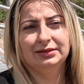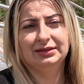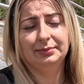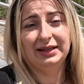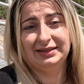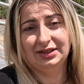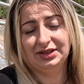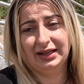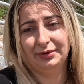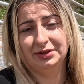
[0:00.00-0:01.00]
The message
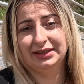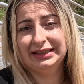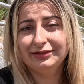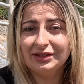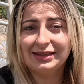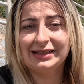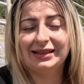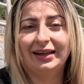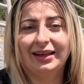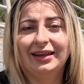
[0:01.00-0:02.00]
that I want to give you
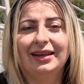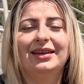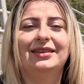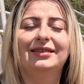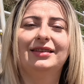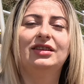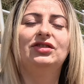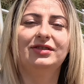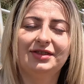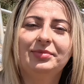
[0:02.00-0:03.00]
today is
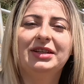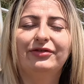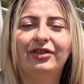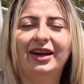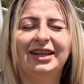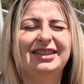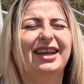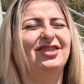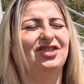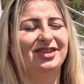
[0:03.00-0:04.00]
not to be afraid
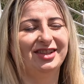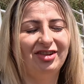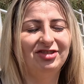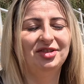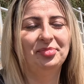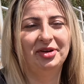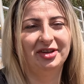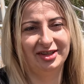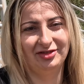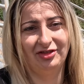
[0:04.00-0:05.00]
and just get on your
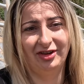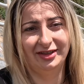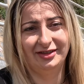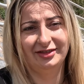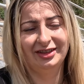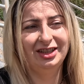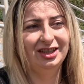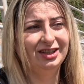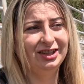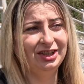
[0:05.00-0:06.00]
bike and ride.
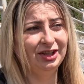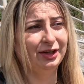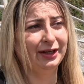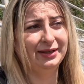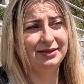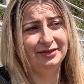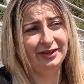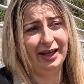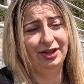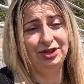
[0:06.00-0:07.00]
You can
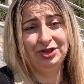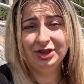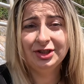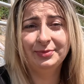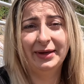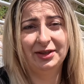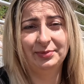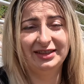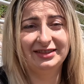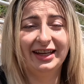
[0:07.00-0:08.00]
and you should make
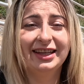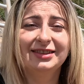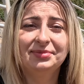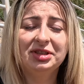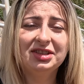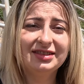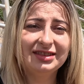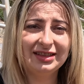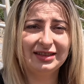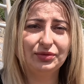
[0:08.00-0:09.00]
mistakes because
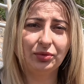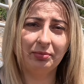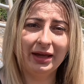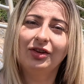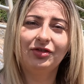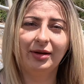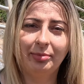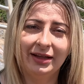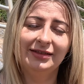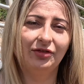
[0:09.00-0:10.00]
this is what makes you a
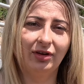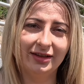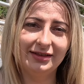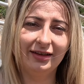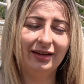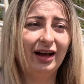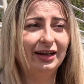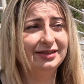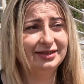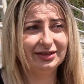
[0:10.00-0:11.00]
better rider. I
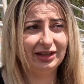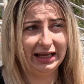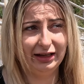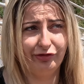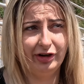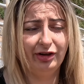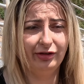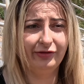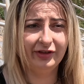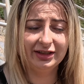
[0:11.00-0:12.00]
still have a lot
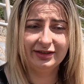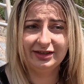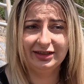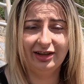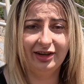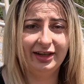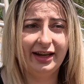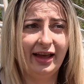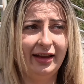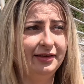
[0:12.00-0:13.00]
of things to learn
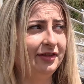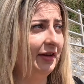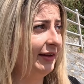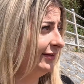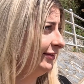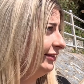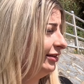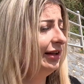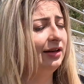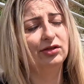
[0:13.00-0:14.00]
and there's uh,
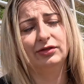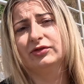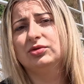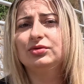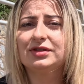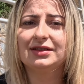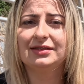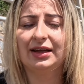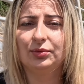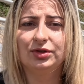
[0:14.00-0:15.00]
still a lot of courses
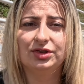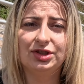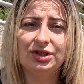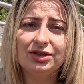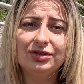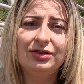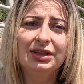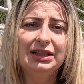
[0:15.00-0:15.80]
that I want to do